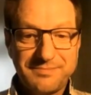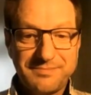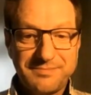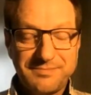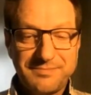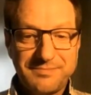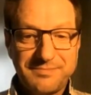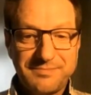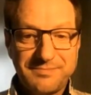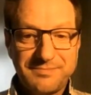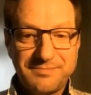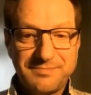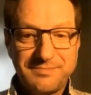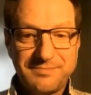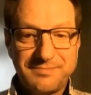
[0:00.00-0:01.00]

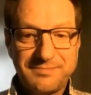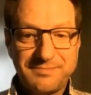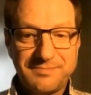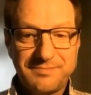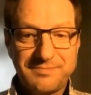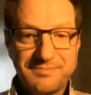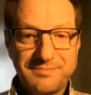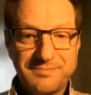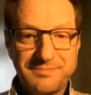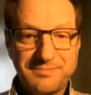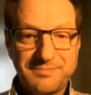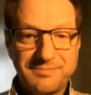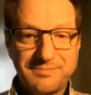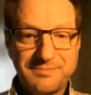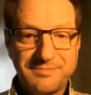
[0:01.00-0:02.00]

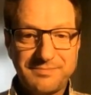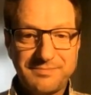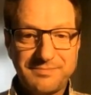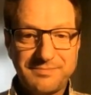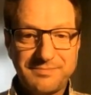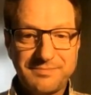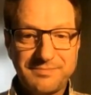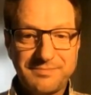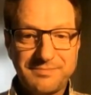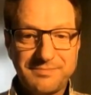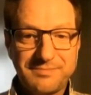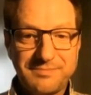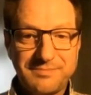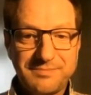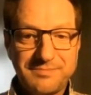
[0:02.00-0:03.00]

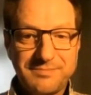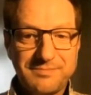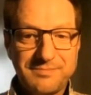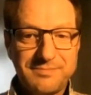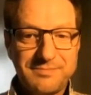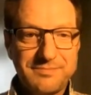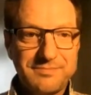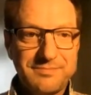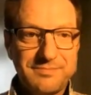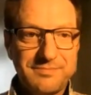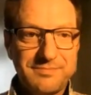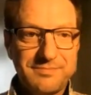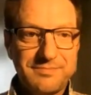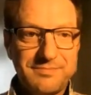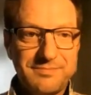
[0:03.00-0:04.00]

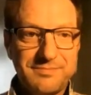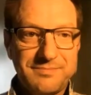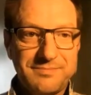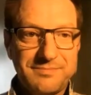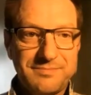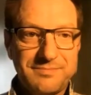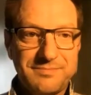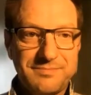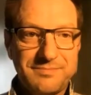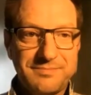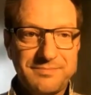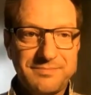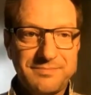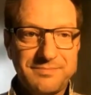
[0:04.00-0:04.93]
This person isn't speaking.